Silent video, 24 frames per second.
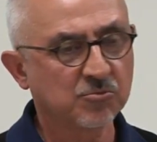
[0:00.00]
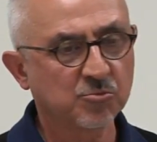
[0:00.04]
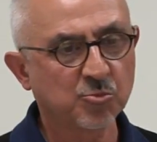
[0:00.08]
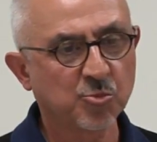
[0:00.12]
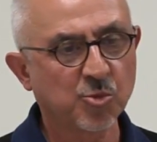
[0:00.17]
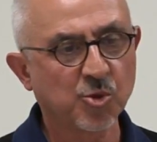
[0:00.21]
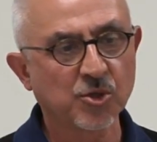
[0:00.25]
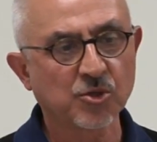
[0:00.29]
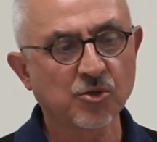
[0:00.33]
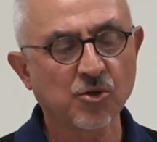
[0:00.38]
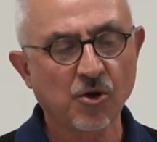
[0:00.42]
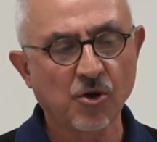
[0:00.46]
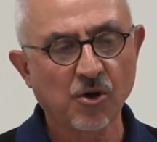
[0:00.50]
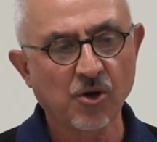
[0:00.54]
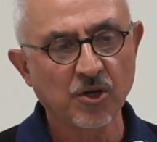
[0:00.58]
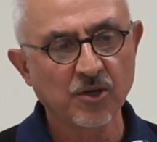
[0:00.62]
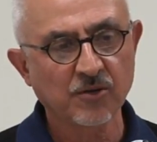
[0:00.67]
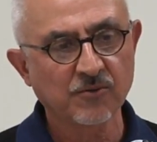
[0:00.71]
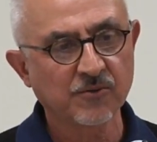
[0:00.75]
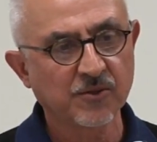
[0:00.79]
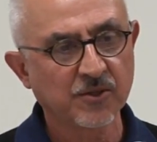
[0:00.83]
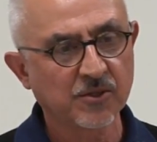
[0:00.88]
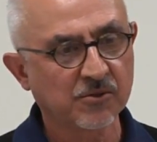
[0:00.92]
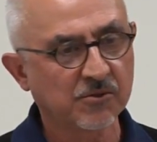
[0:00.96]
Put all
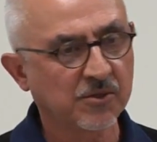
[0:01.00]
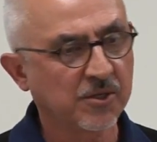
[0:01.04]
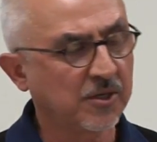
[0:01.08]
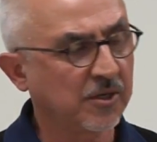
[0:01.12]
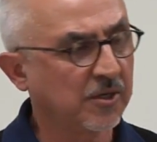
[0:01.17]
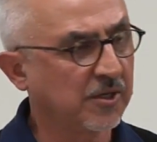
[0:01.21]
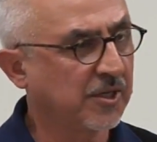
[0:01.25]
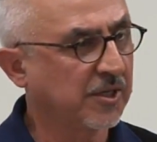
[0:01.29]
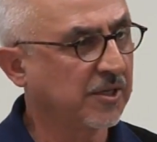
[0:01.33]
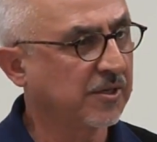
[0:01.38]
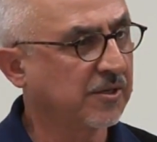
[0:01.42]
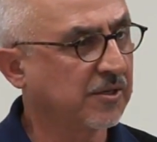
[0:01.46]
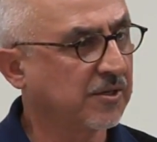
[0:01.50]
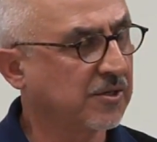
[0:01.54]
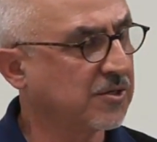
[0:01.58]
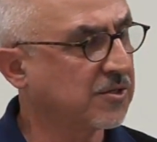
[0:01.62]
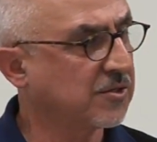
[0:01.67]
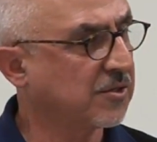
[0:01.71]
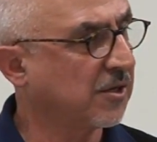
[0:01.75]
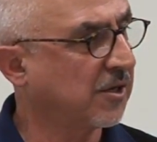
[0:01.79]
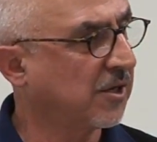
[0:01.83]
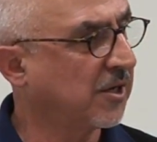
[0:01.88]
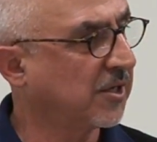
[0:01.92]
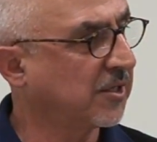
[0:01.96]
of the
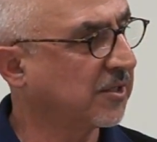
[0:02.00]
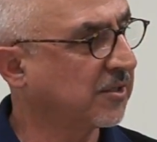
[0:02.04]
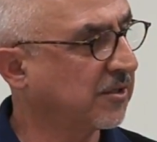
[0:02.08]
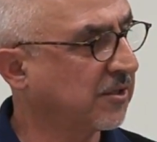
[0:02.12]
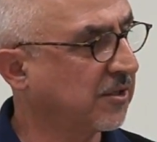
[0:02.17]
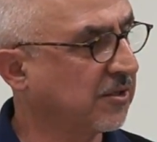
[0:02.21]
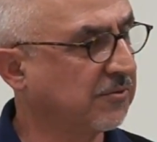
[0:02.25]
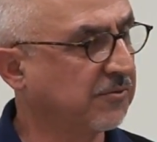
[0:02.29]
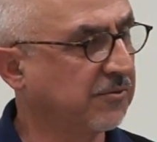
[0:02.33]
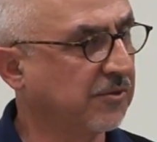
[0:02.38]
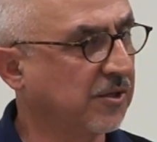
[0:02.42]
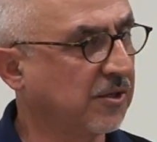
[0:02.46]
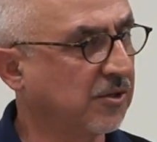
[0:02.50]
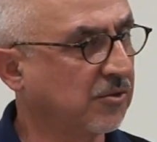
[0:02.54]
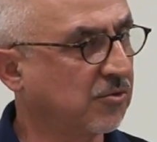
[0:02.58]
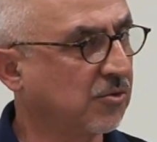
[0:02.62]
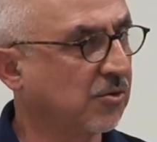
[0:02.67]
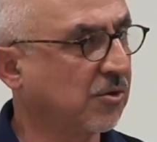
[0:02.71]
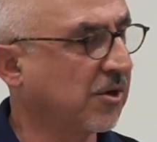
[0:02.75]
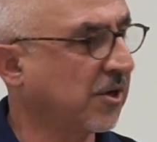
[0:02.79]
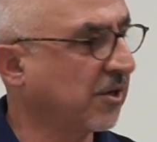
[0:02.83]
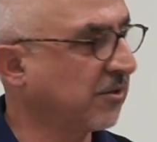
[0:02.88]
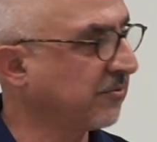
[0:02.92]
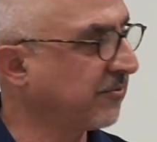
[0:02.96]
leaders on TV to
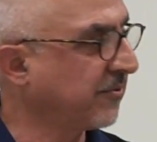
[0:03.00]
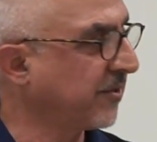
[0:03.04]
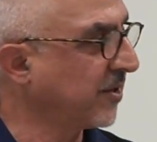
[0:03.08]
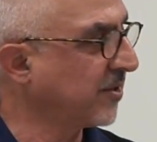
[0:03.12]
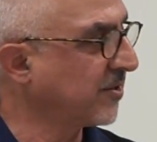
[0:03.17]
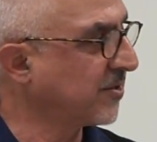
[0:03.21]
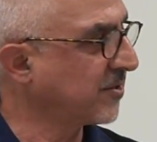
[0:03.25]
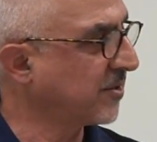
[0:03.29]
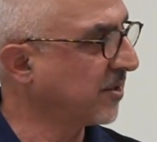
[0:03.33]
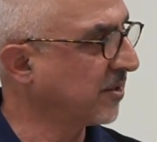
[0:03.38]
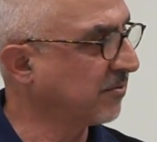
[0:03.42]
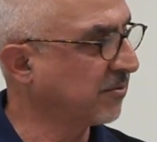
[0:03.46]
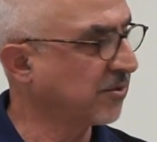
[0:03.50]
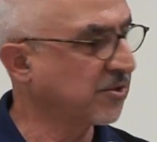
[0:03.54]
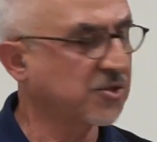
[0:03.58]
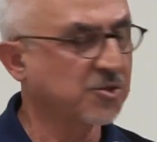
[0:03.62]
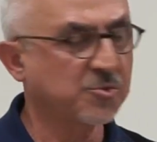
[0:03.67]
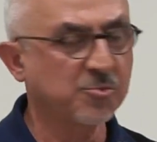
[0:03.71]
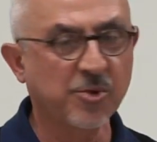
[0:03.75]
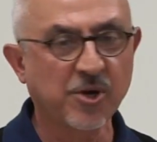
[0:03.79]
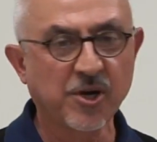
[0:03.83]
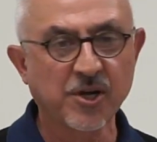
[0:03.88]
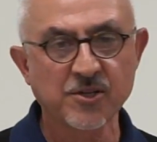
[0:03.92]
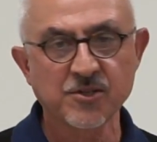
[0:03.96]
confess they were
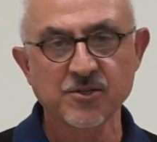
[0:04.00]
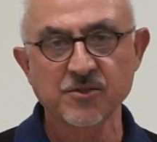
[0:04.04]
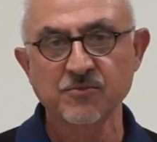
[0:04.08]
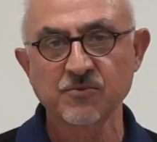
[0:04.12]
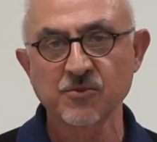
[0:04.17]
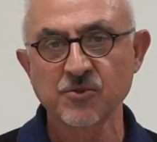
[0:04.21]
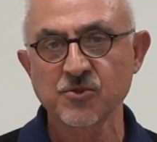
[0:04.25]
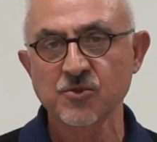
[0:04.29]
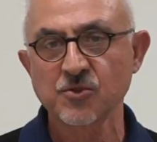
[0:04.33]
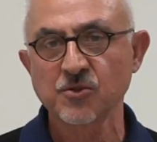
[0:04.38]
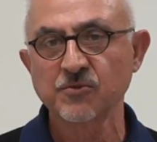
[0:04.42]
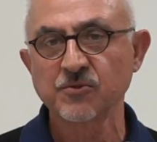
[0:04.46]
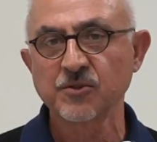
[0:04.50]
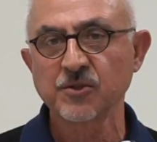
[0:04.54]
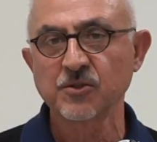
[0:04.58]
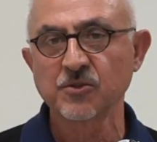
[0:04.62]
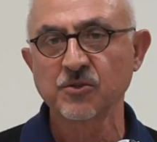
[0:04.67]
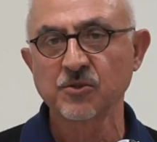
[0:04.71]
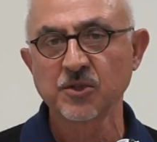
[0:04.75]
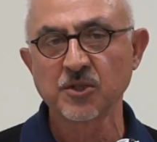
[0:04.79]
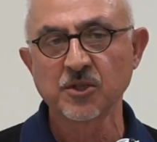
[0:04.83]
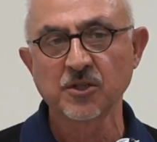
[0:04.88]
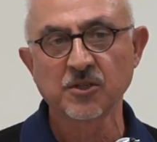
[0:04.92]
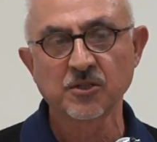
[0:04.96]
spies of the Soviet
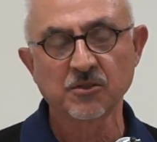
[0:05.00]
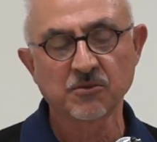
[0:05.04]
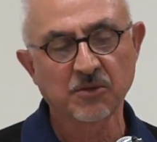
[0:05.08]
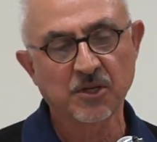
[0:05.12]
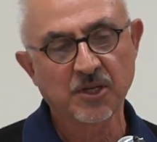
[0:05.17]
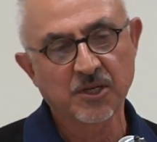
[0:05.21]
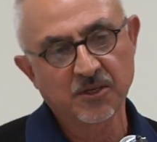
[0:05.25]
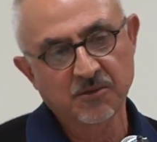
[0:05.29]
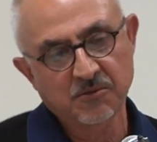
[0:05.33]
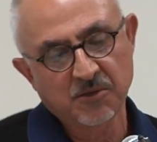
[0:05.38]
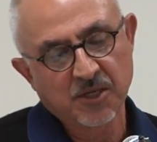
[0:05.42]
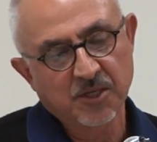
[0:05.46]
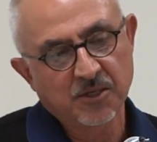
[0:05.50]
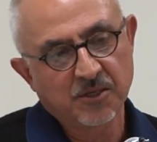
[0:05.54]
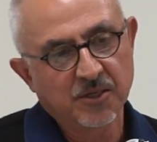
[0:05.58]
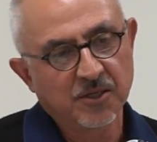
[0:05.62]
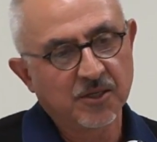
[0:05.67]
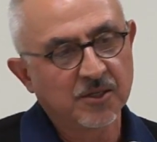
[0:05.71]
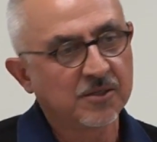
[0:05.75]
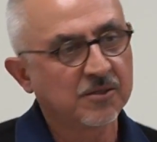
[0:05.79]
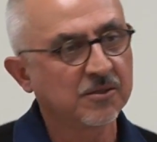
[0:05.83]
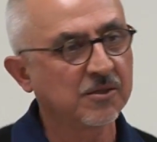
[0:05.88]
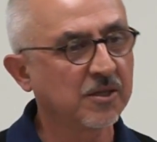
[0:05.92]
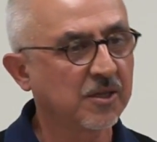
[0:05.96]
Union, and they
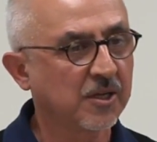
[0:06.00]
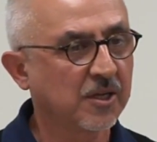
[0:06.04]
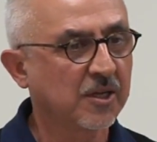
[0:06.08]
did.